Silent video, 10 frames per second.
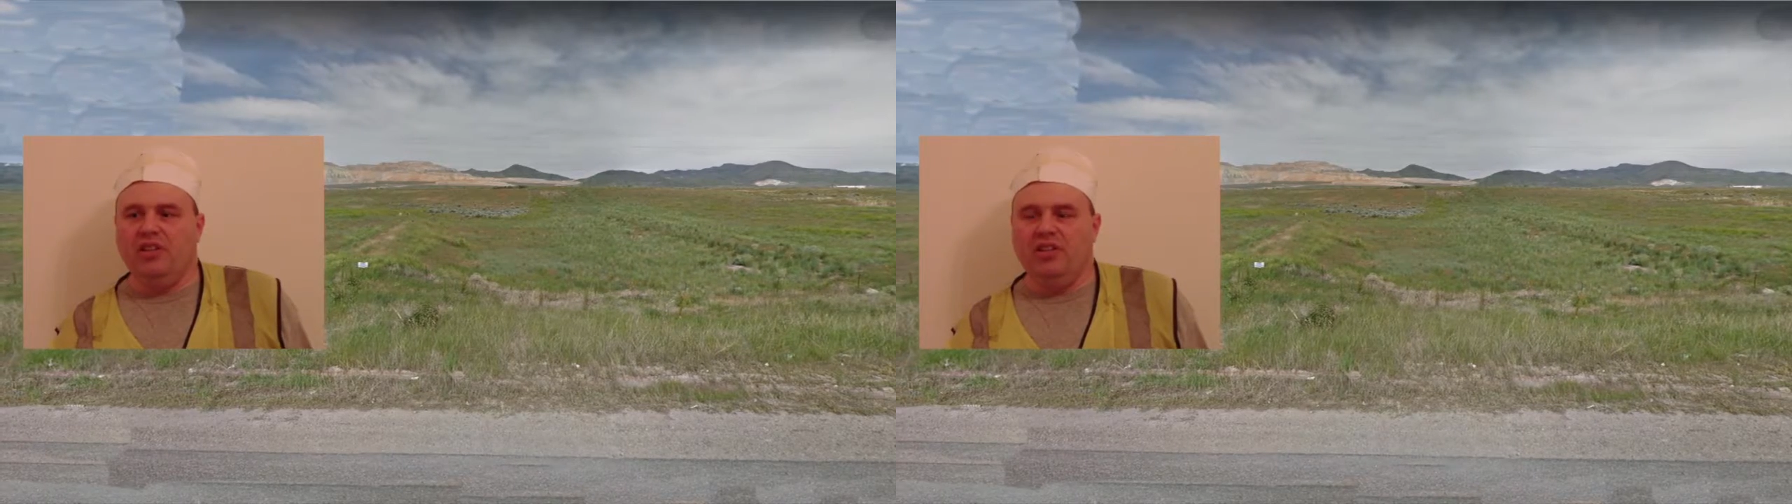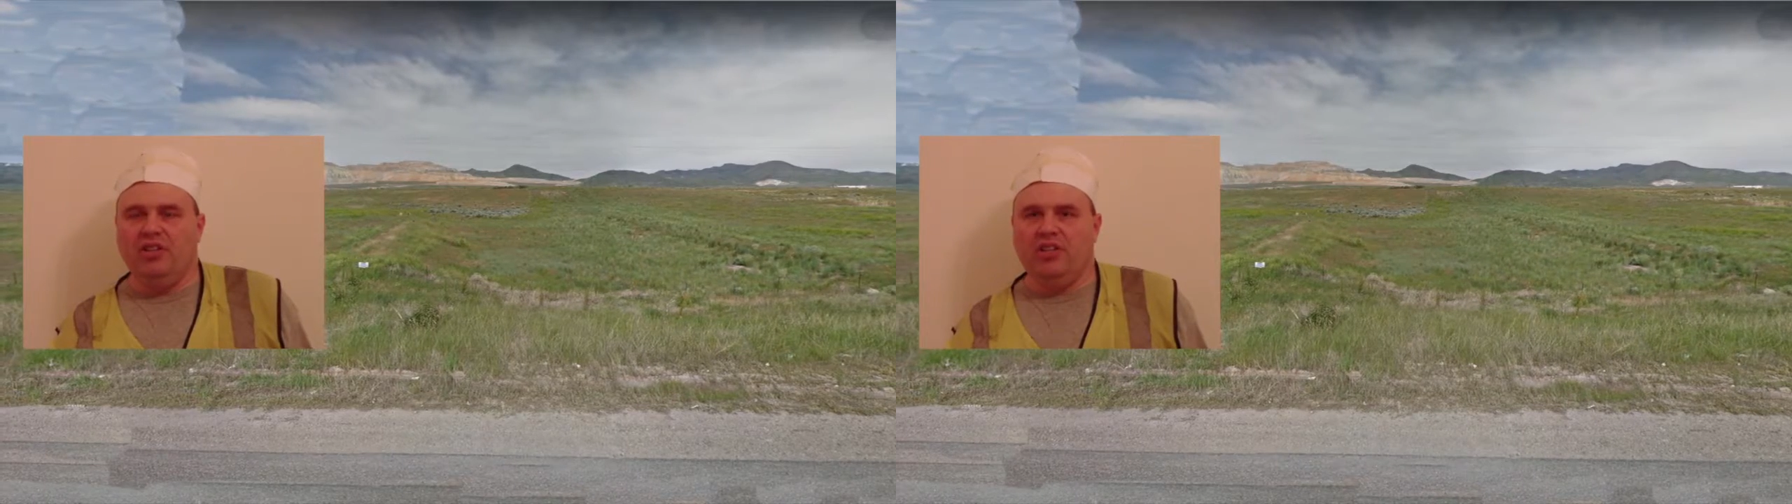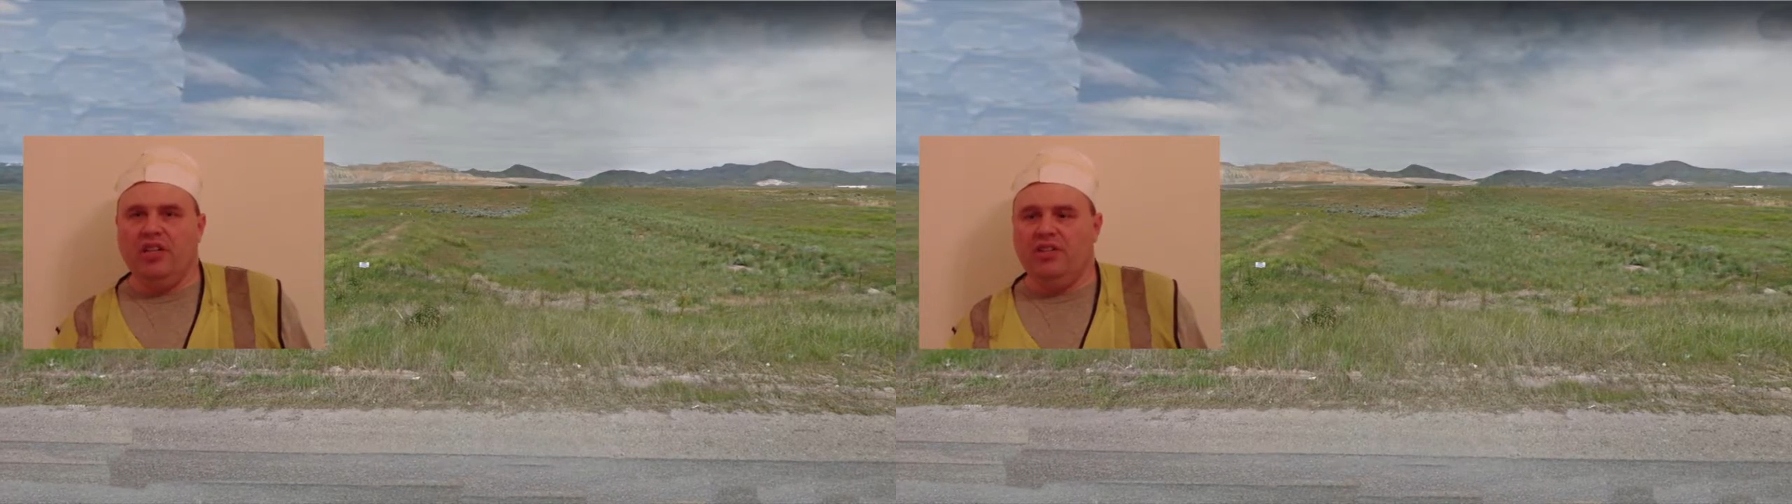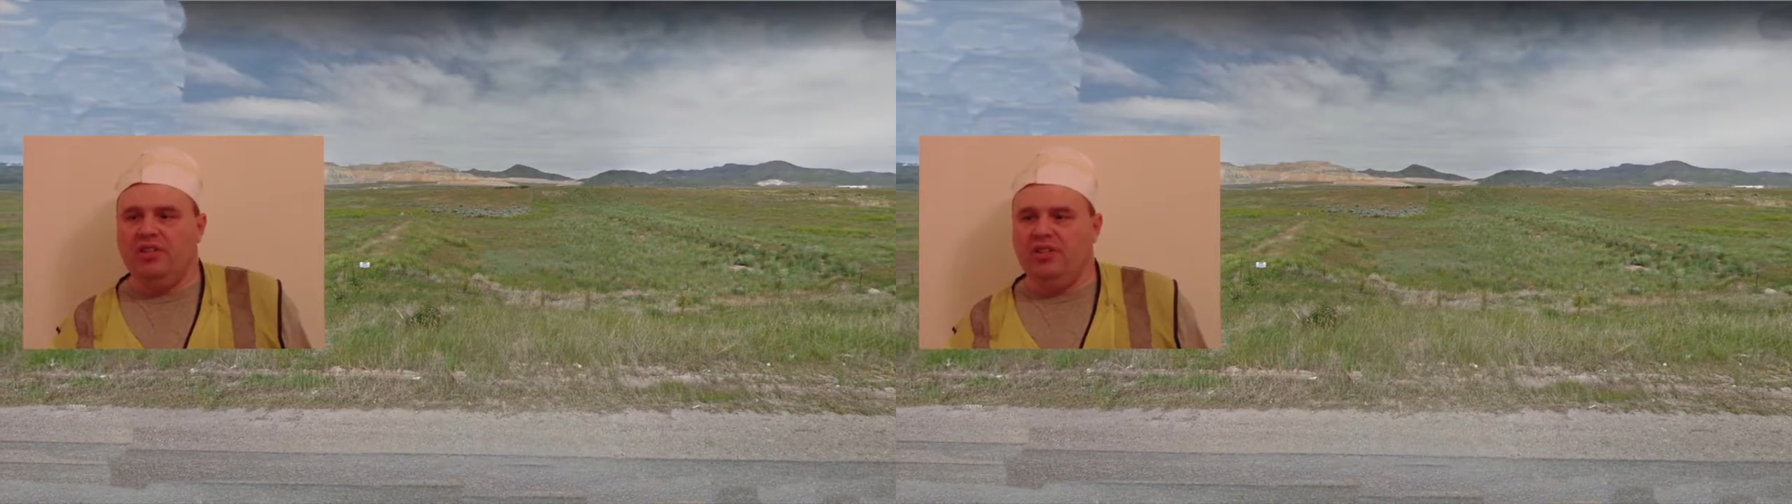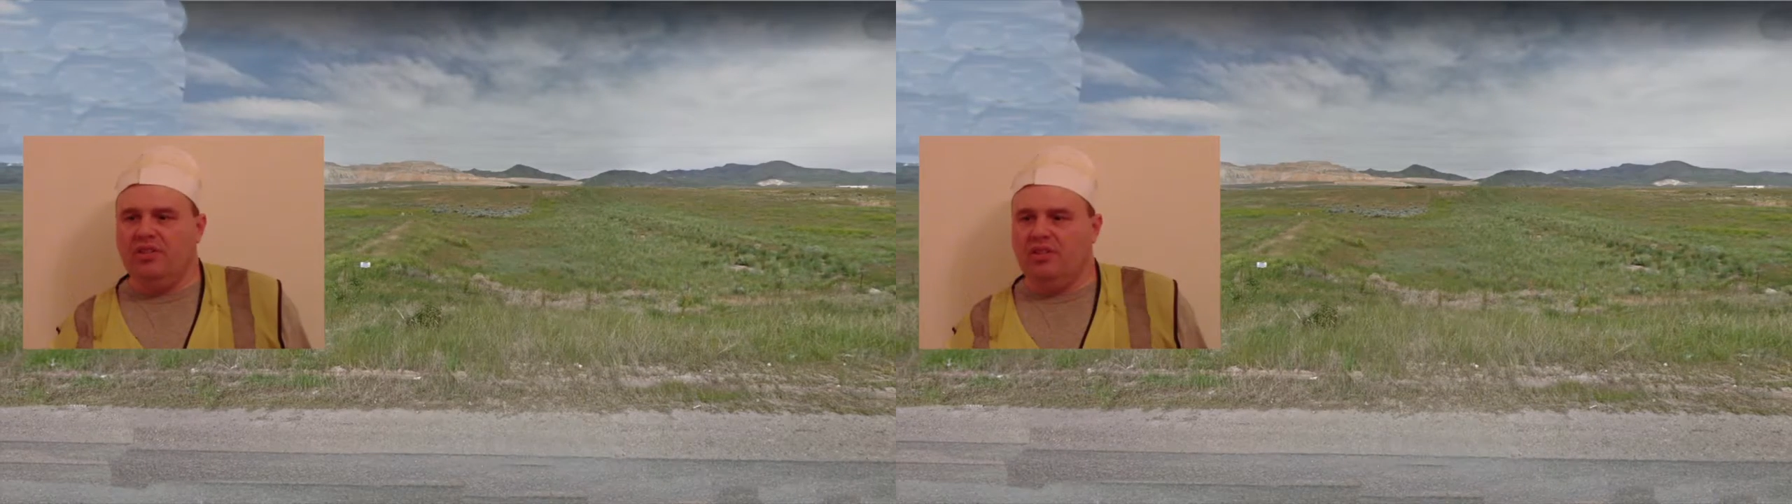
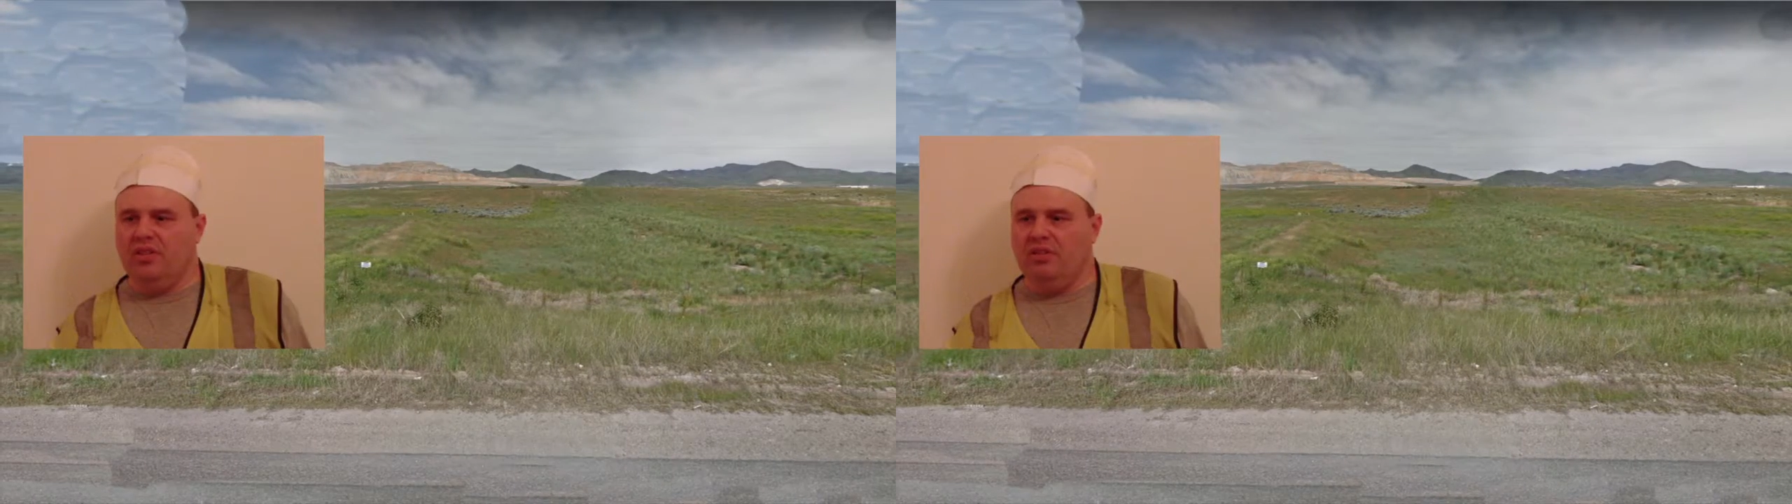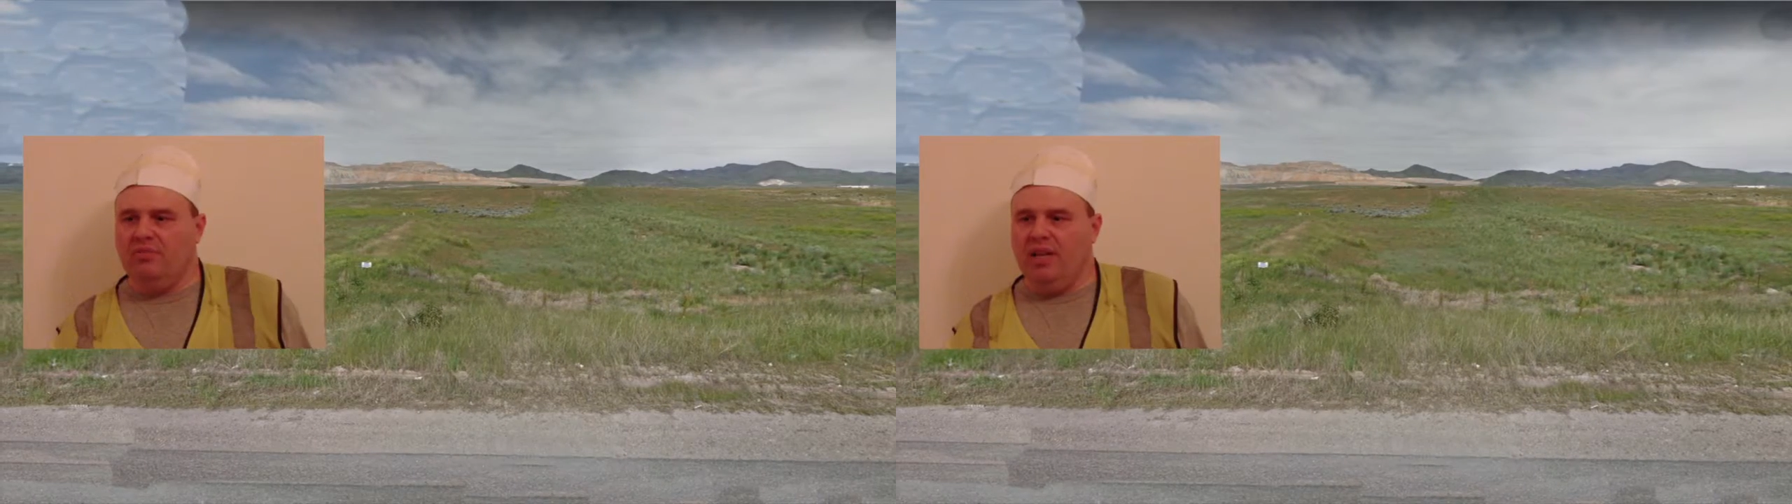interchanges on